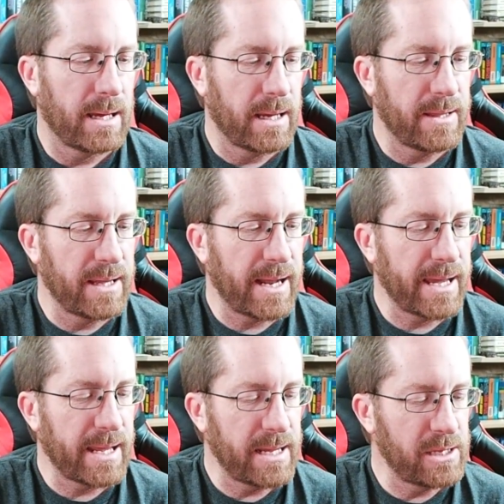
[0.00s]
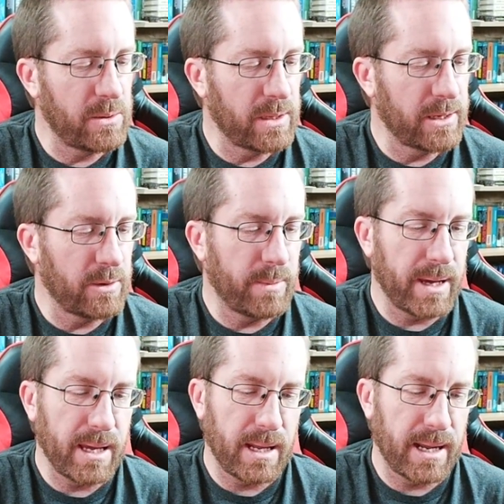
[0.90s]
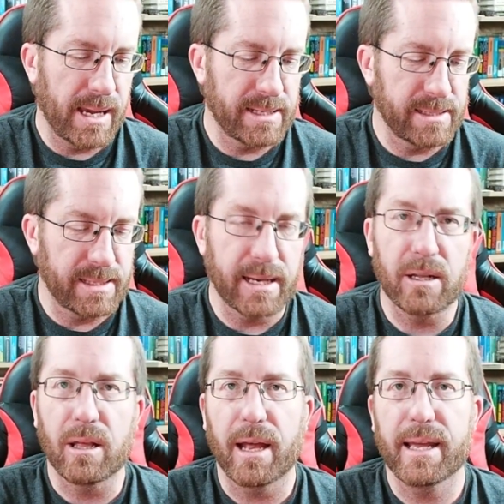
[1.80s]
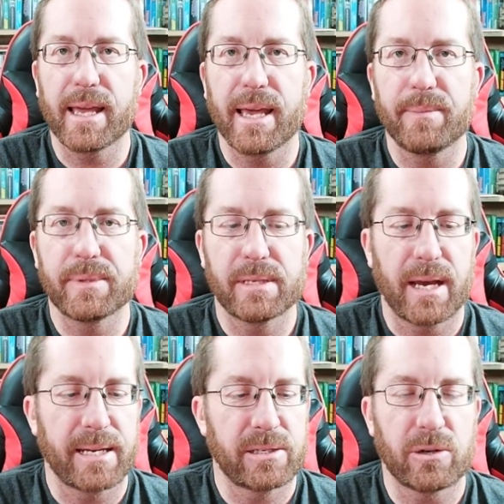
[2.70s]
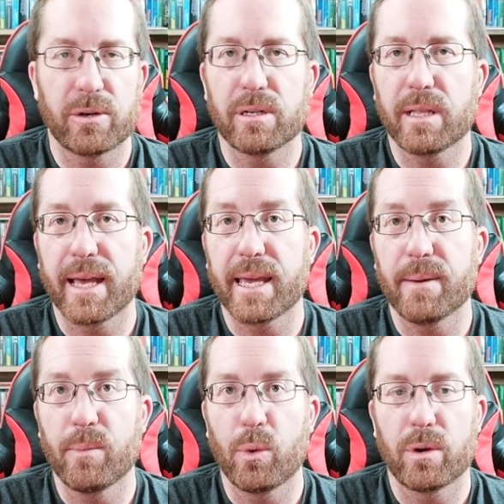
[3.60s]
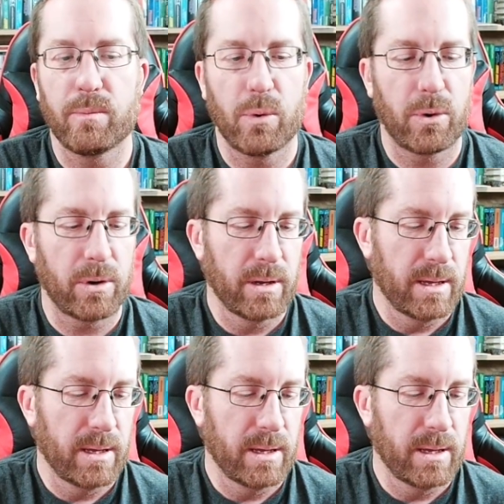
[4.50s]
And then I get into it a little bit, and I guess it's like a lot of games. I started to like it more and more.